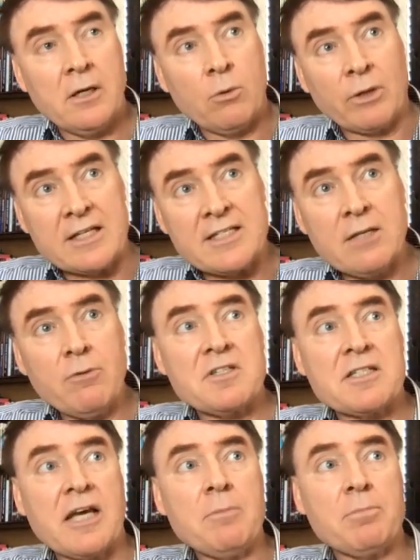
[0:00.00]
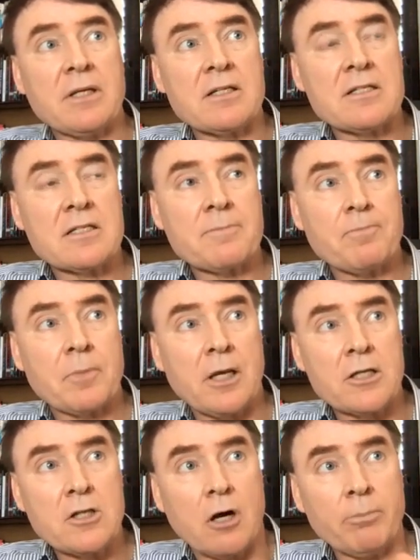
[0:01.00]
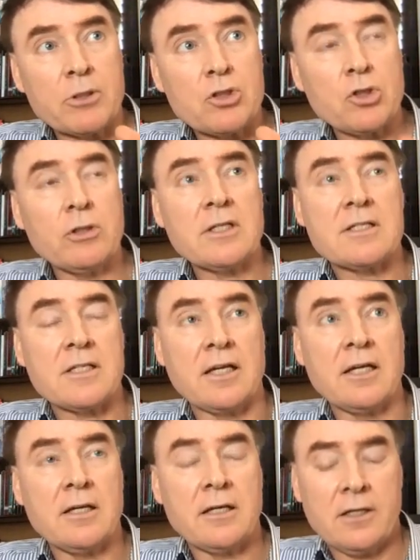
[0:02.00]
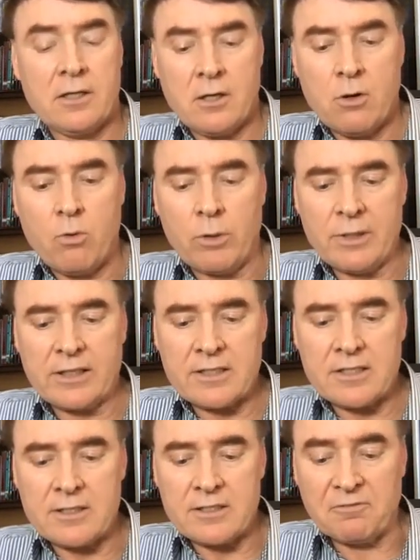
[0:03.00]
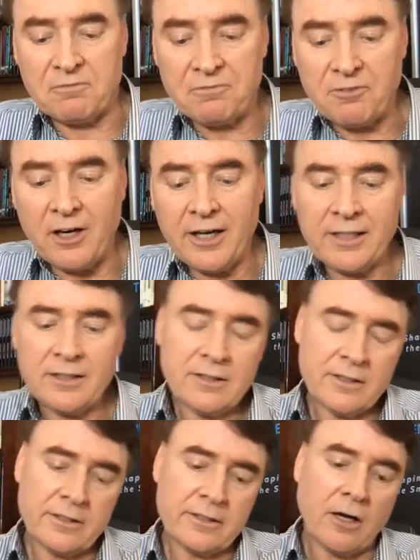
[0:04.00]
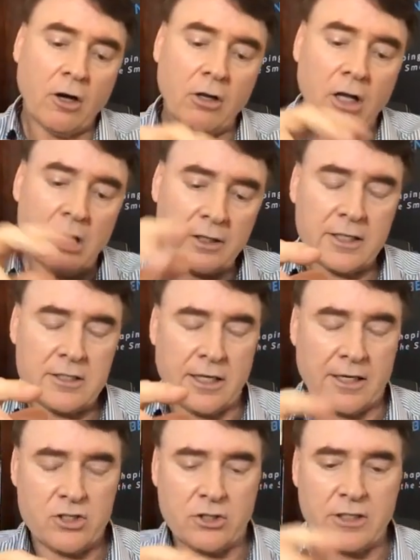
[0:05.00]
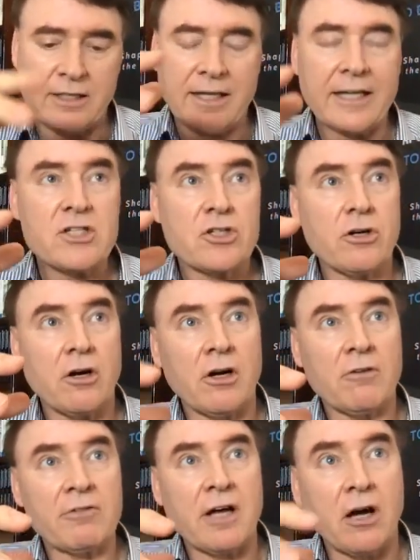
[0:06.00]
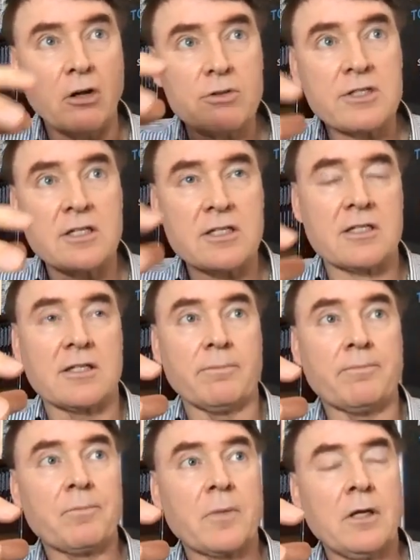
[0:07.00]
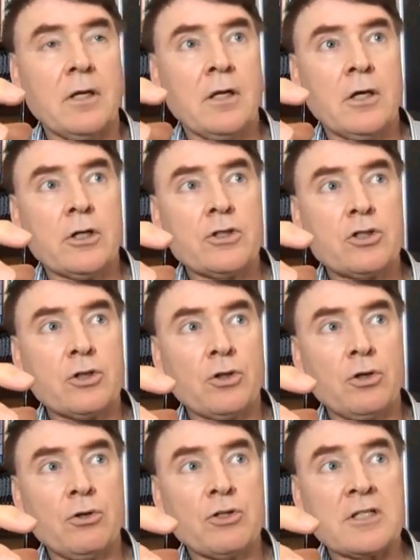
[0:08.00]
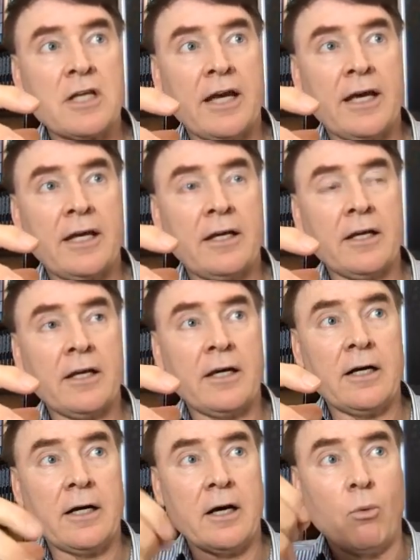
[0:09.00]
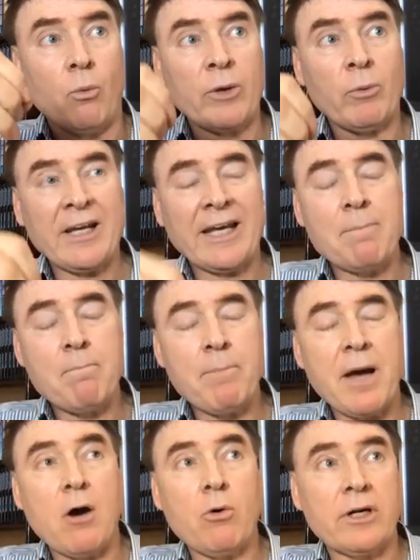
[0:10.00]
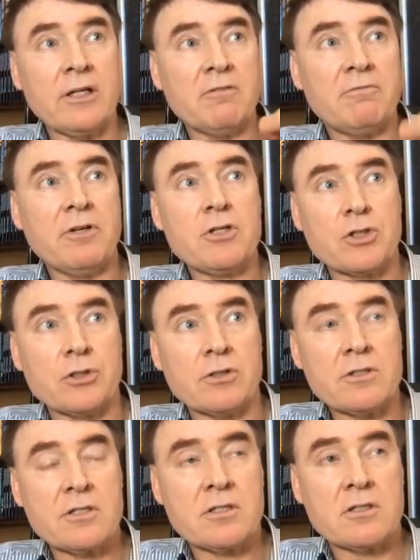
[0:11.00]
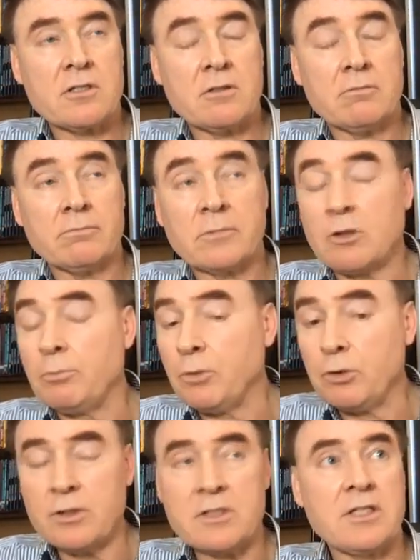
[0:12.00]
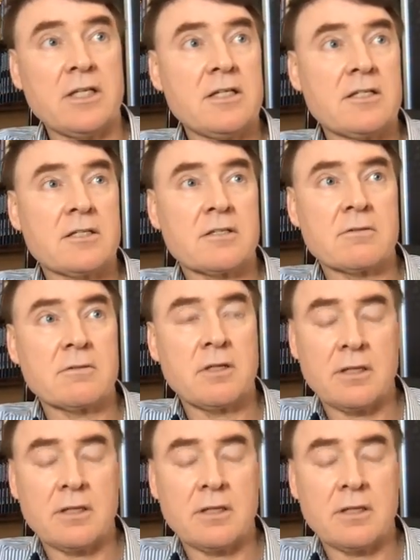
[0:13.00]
What I see with Sapiens is an opportunity where we can define the whole architecture, the nature of the whole system, to say we want to empower individuals, communities,